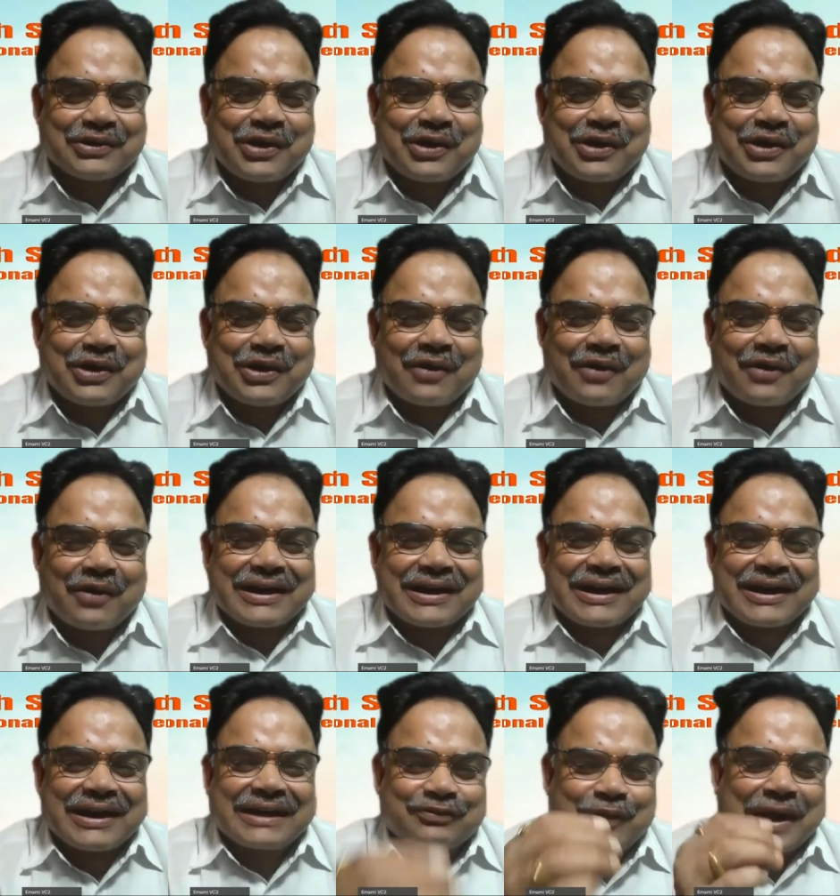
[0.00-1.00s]
calling to
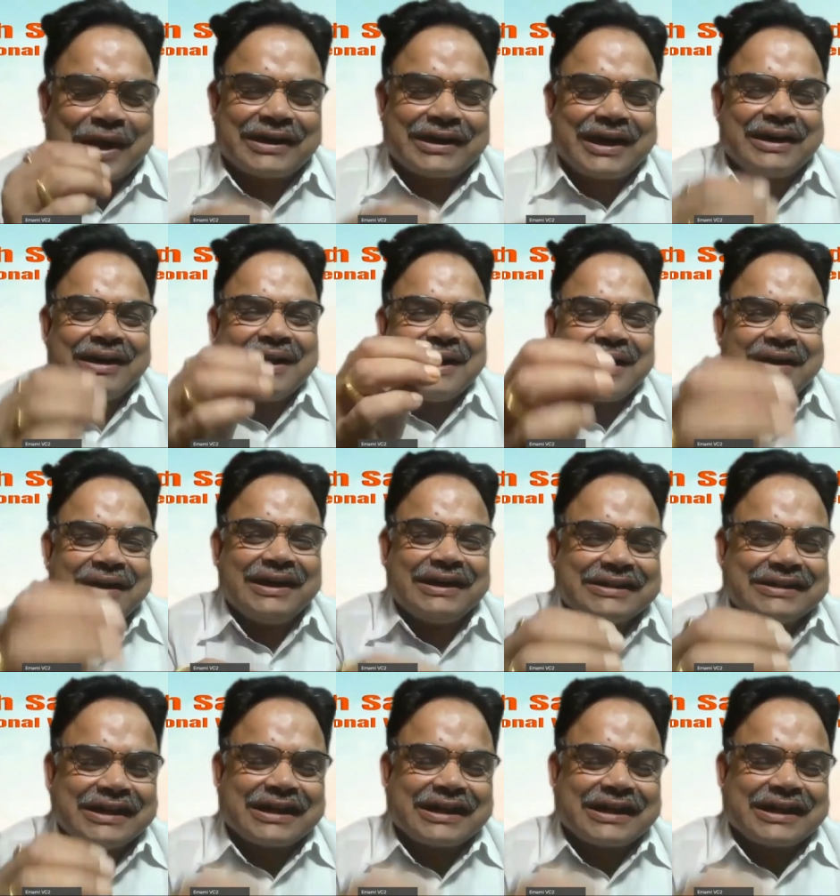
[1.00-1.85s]
our respected